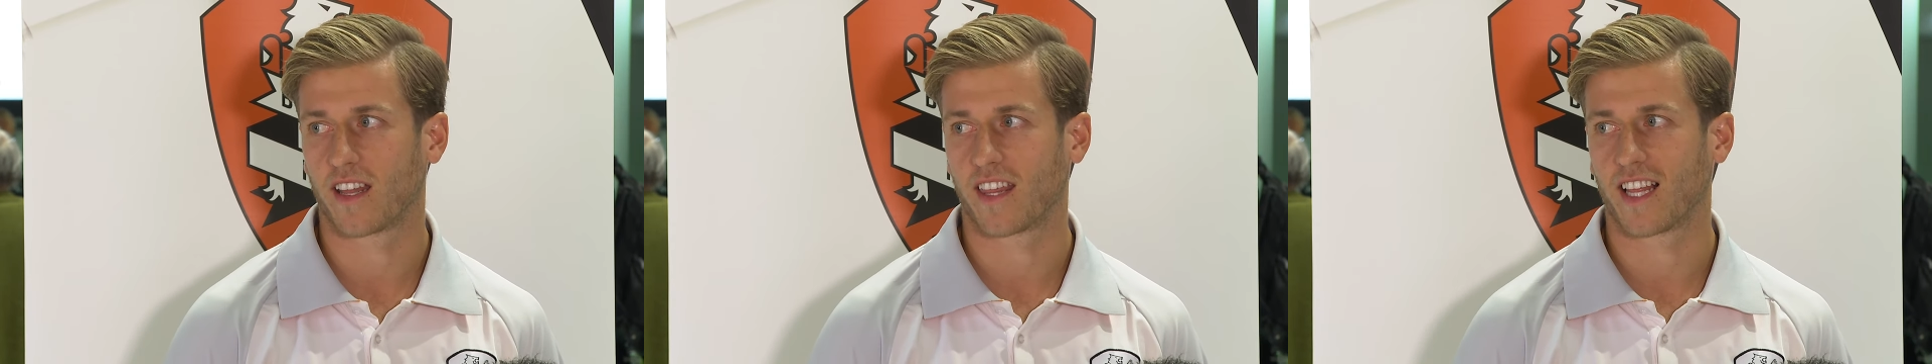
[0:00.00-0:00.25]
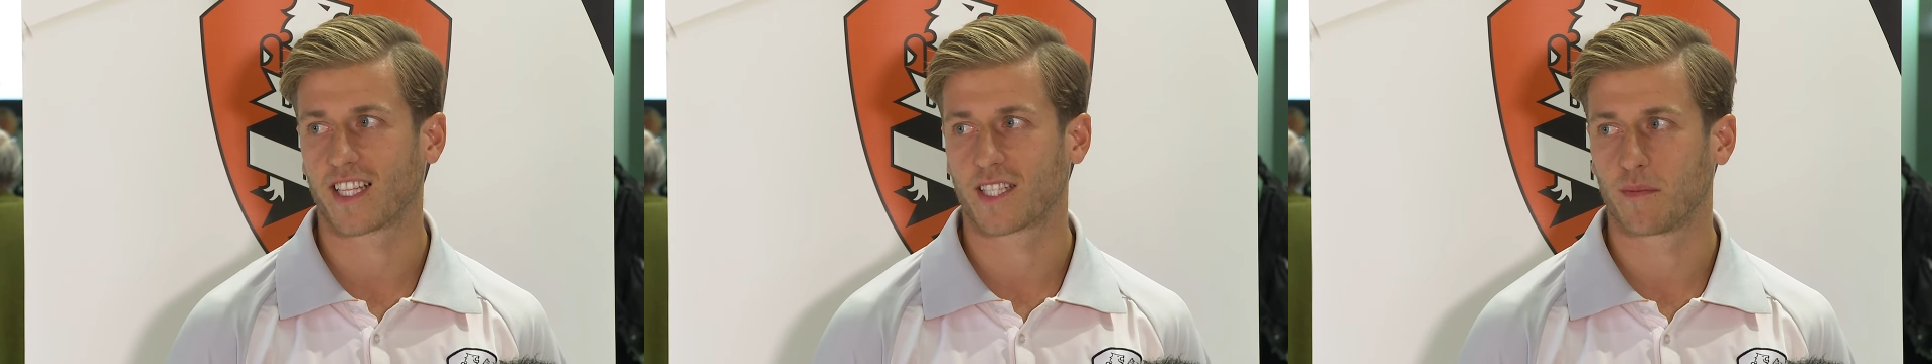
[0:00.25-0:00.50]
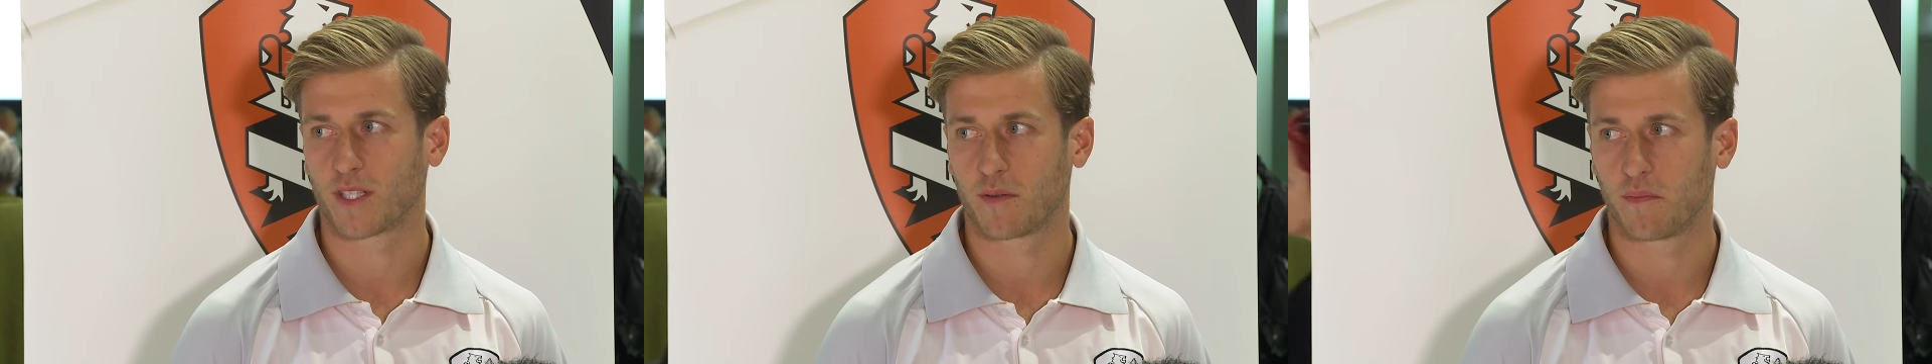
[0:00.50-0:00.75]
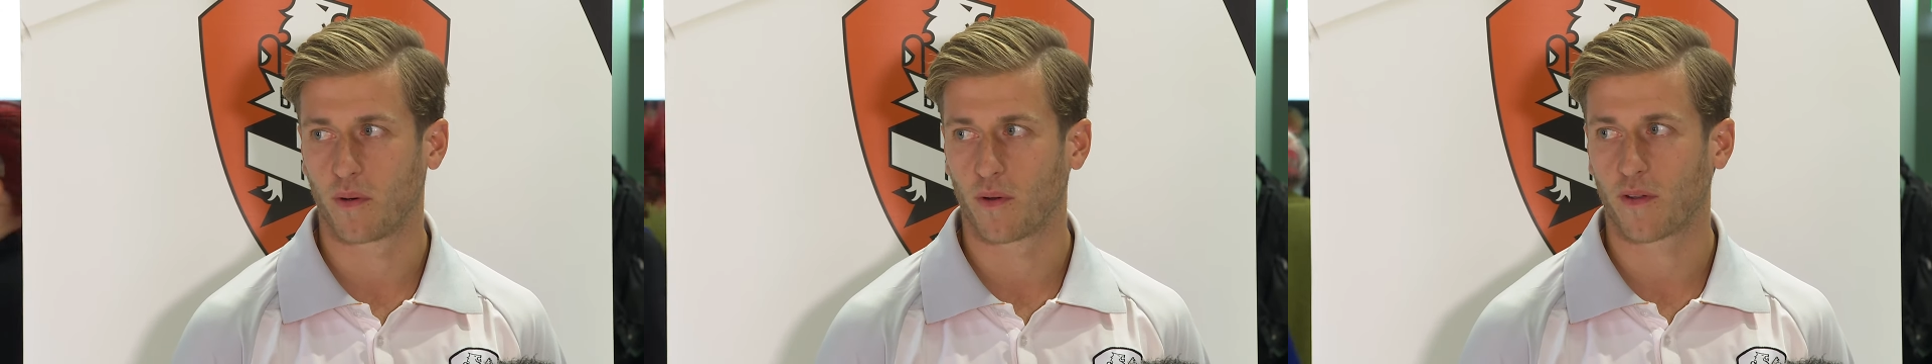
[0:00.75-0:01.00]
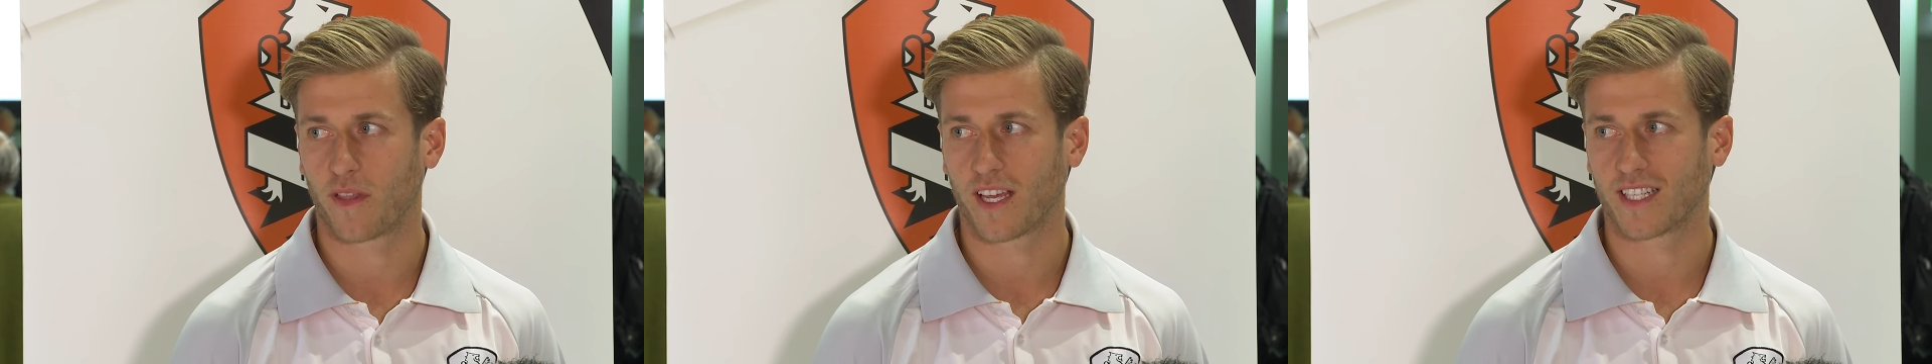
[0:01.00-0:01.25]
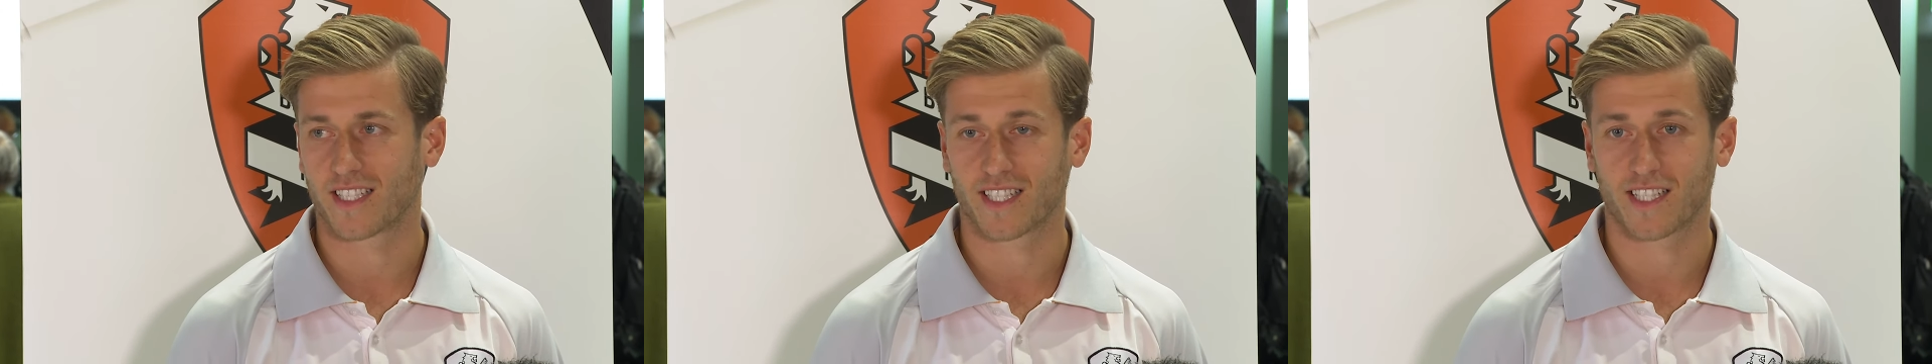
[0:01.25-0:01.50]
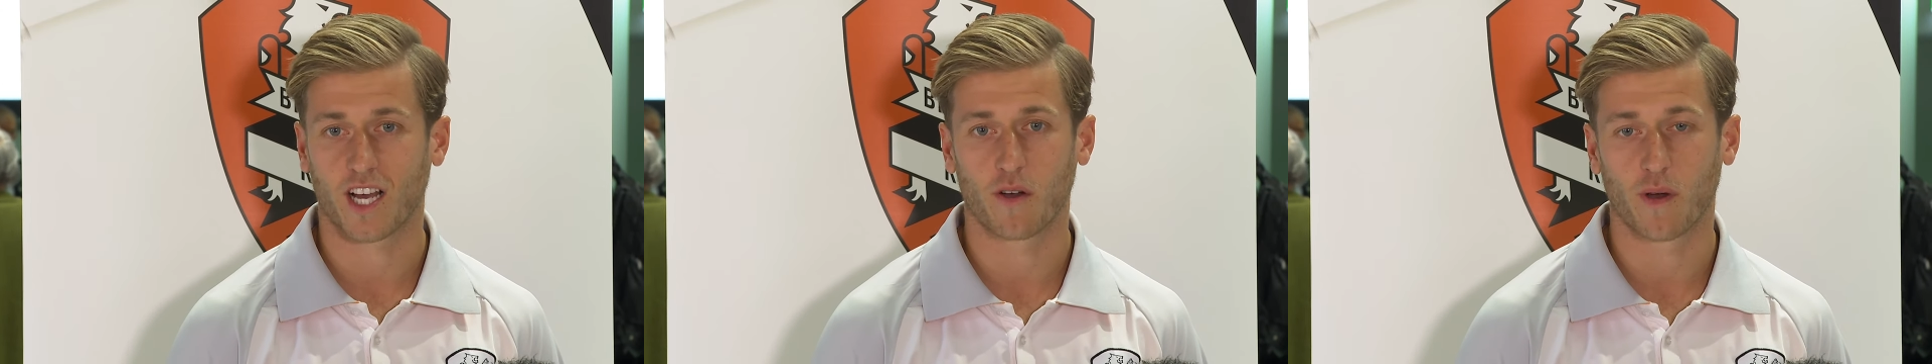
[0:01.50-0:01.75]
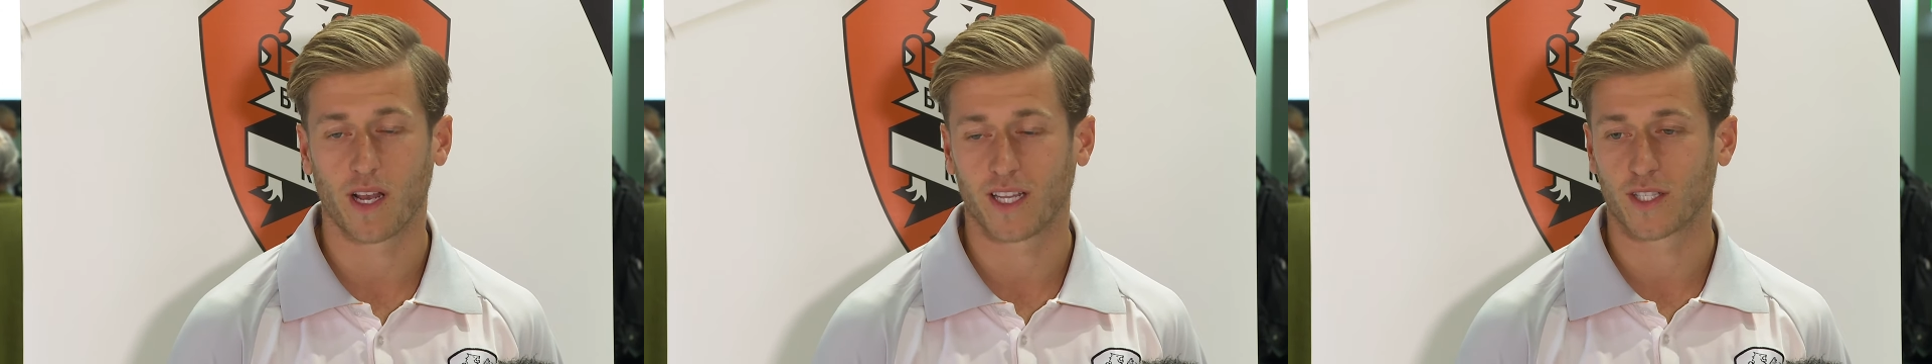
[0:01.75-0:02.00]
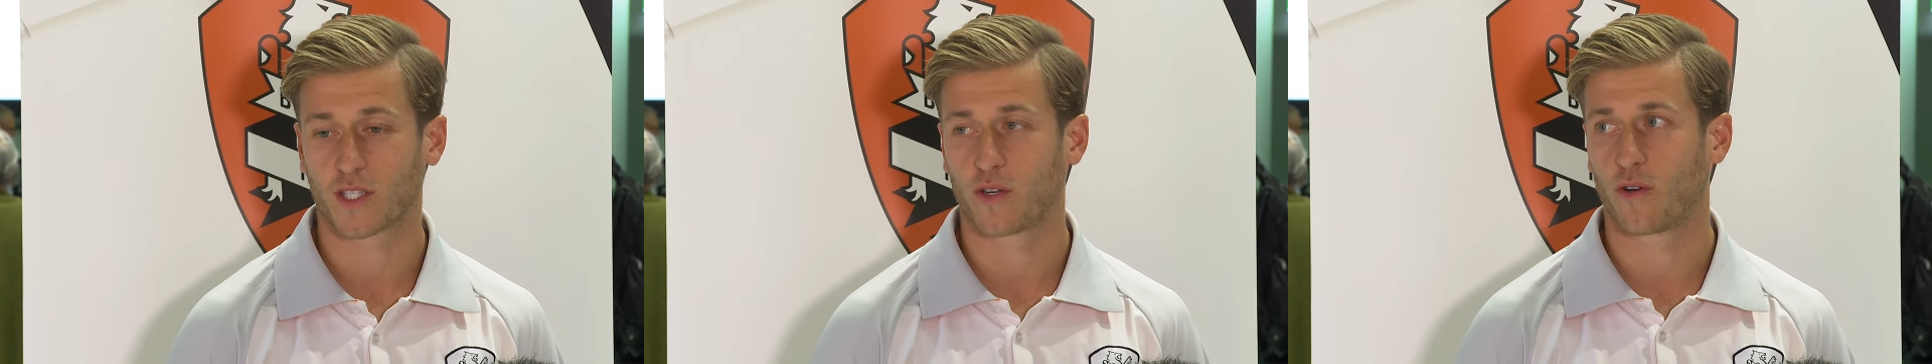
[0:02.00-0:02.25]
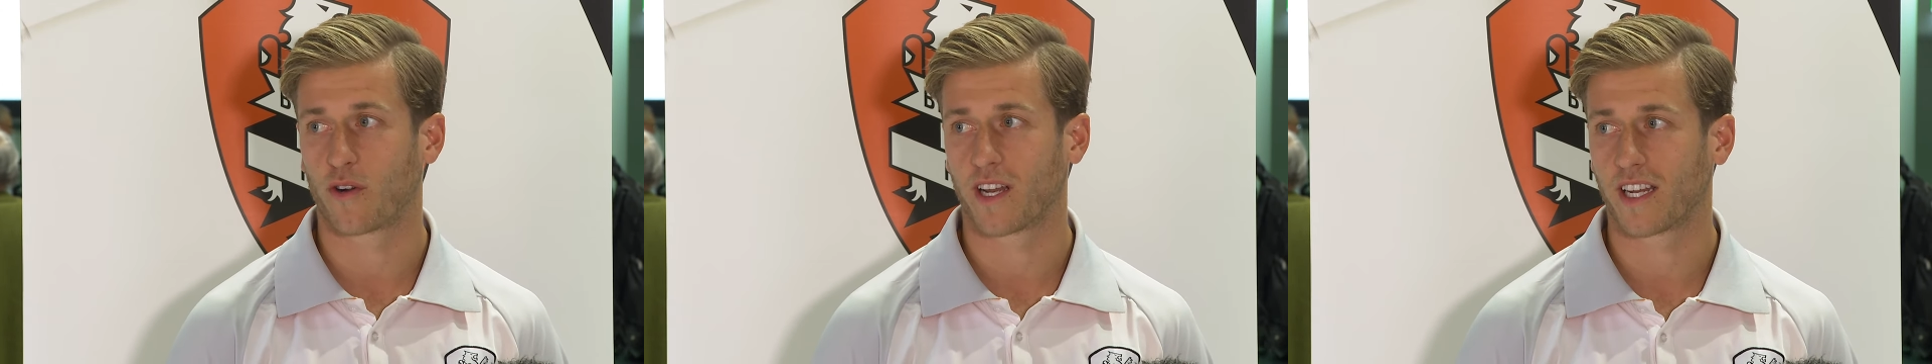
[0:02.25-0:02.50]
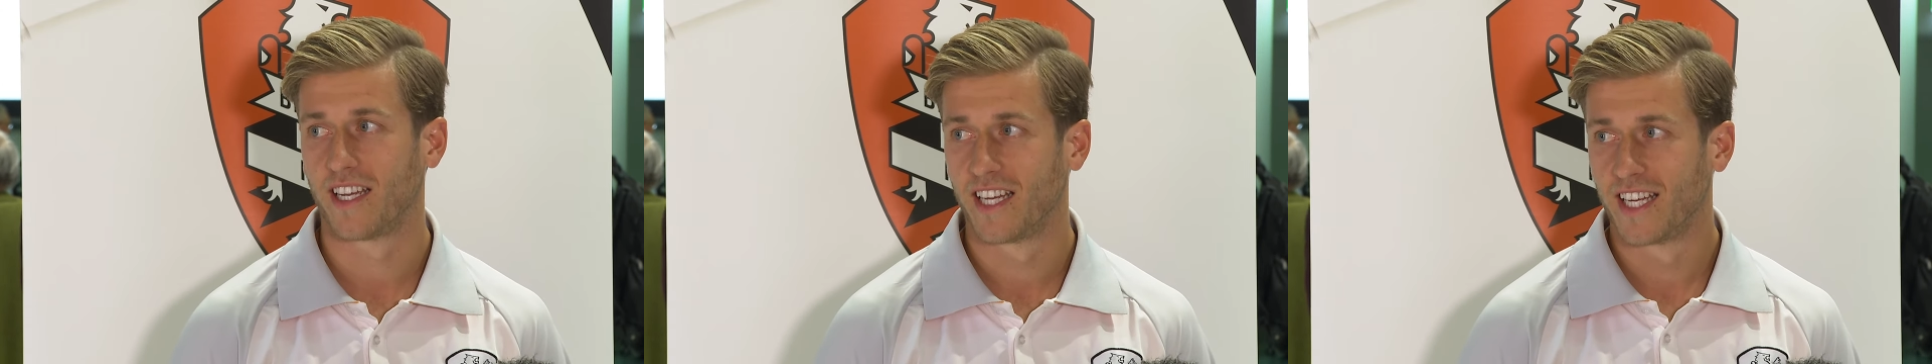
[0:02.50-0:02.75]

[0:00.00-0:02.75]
I think that's the most important thing, is to start well, and scoring